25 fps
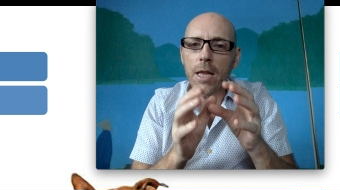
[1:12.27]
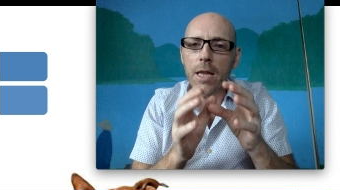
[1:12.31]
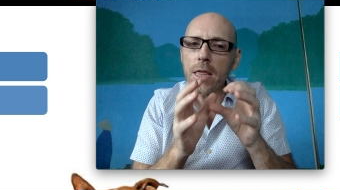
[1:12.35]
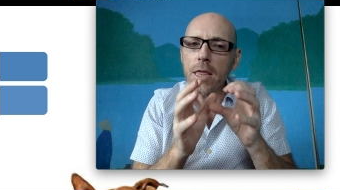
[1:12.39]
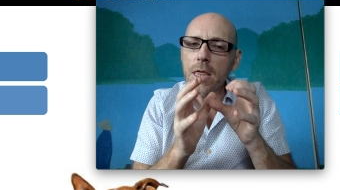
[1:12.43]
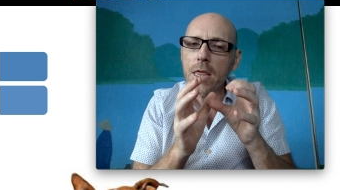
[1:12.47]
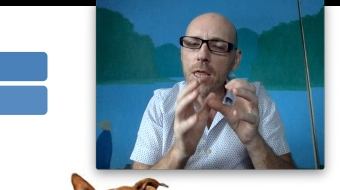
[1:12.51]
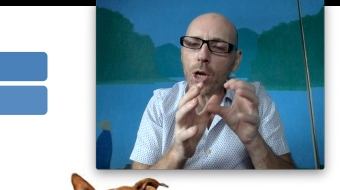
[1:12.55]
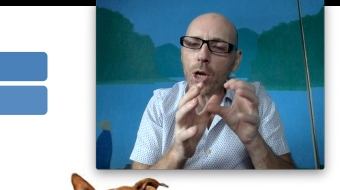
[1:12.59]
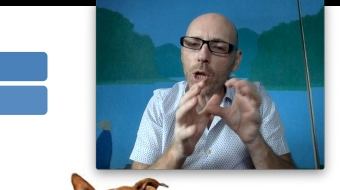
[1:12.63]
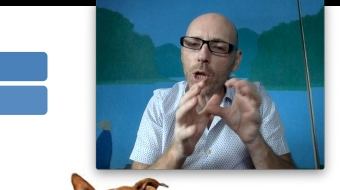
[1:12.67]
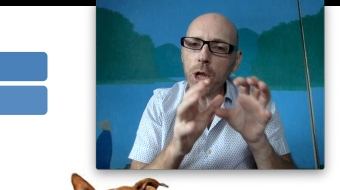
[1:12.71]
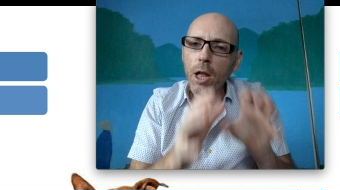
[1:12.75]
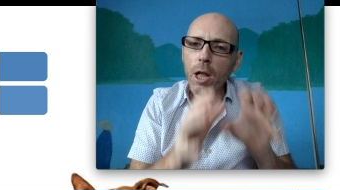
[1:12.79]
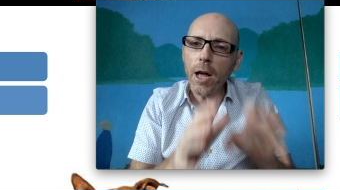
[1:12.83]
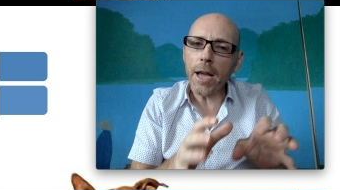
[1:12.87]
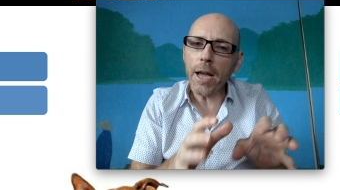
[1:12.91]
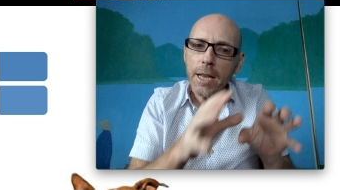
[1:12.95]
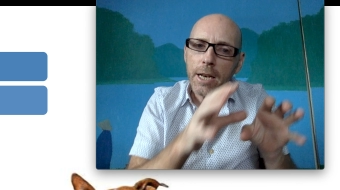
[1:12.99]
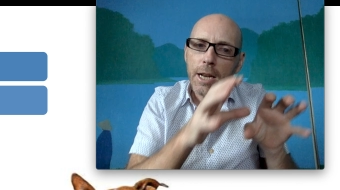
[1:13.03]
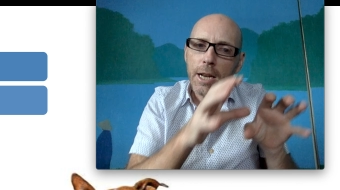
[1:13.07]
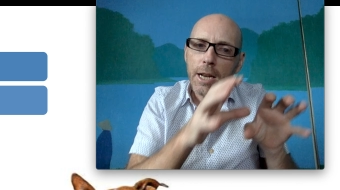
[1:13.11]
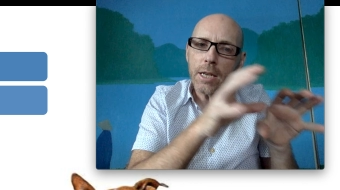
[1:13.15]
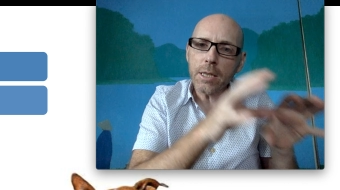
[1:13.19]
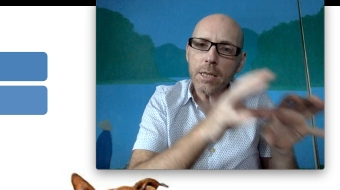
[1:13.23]
The
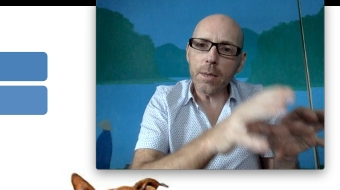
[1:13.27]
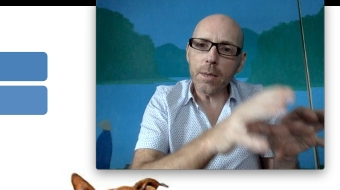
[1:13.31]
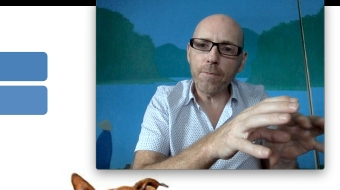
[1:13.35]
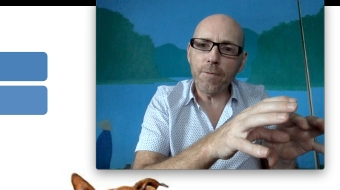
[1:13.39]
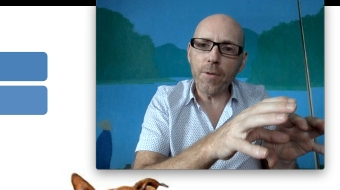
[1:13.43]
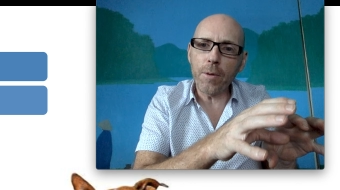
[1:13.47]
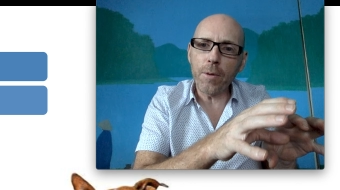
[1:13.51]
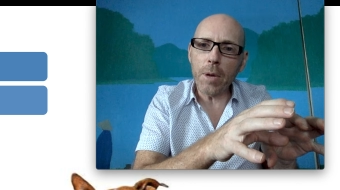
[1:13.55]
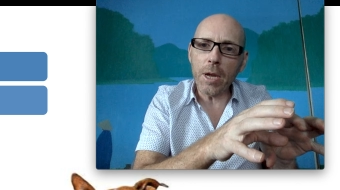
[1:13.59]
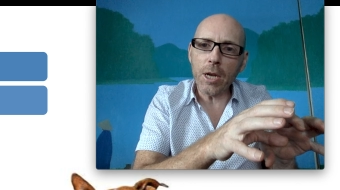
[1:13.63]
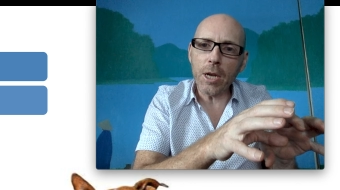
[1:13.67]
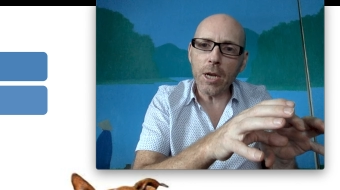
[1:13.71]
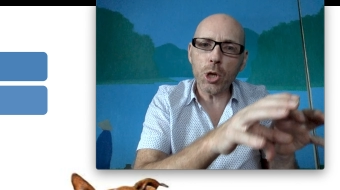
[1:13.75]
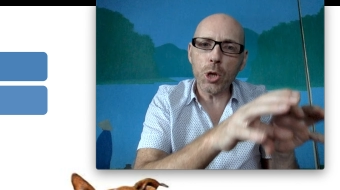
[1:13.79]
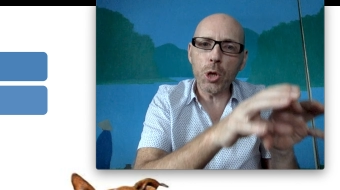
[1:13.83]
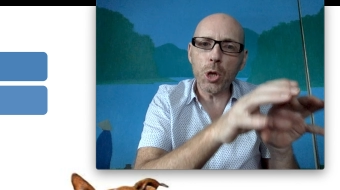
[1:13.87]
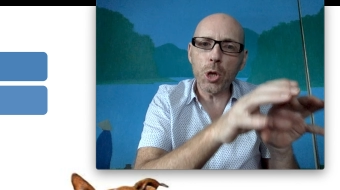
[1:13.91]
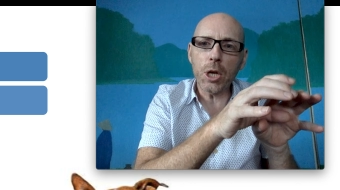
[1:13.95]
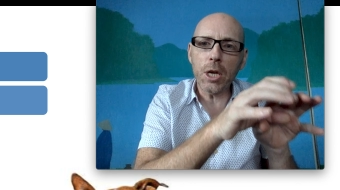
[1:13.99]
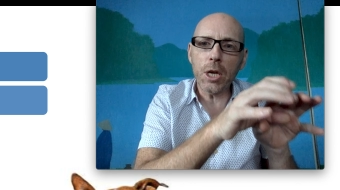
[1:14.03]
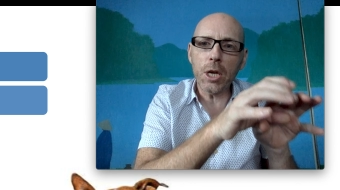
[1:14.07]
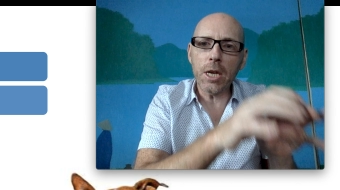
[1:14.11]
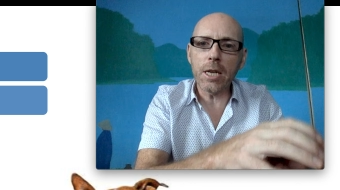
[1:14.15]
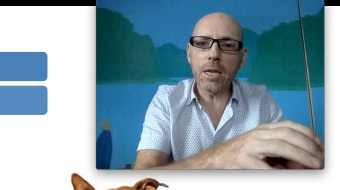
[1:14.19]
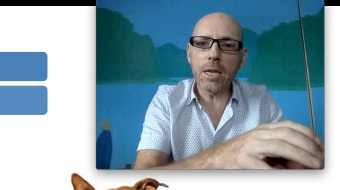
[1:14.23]
client has information that
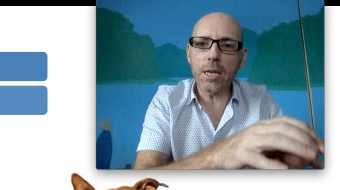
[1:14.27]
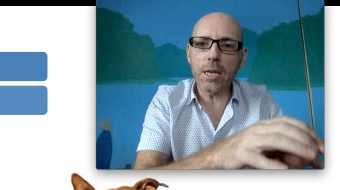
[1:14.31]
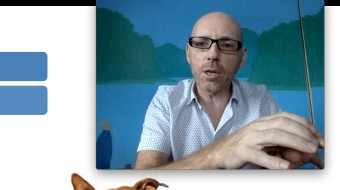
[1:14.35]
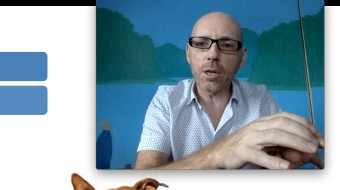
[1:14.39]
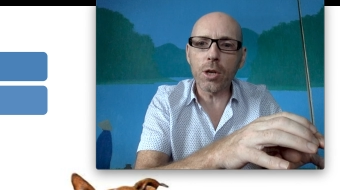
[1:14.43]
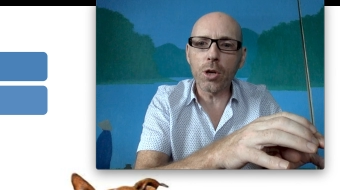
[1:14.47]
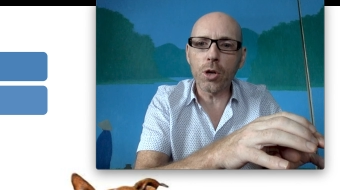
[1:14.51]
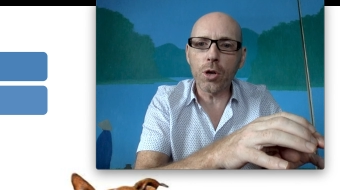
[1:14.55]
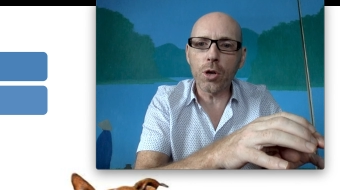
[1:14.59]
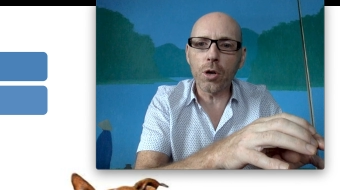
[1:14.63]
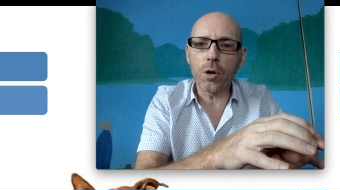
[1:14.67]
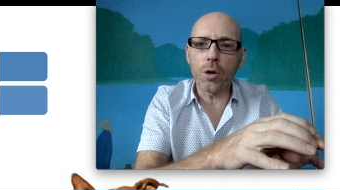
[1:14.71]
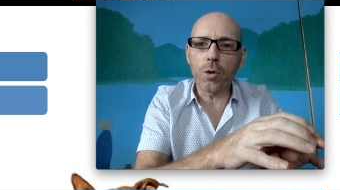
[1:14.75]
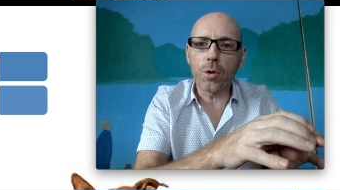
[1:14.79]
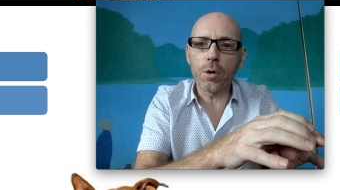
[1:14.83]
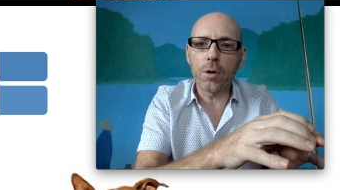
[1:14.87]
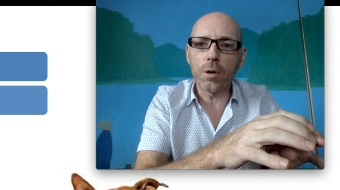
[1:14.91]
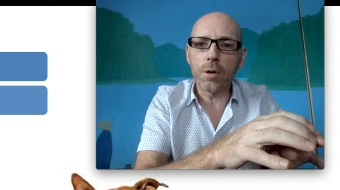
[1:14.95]
he doesn't know.